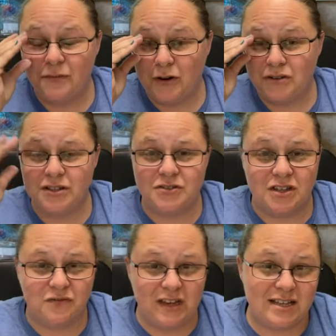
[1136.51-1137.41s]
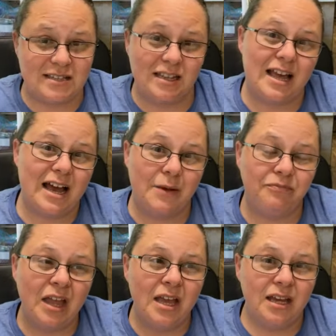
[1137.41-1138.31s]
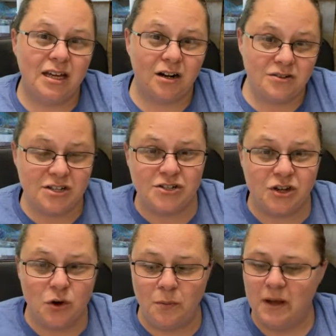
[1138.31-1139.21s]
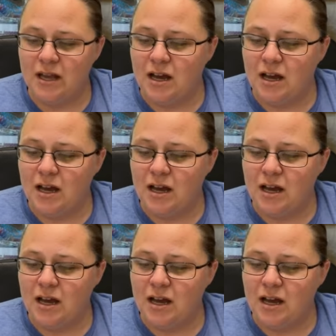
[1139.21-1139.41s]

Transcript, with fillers: I'm currently using Fiesta Lime in our dish soap,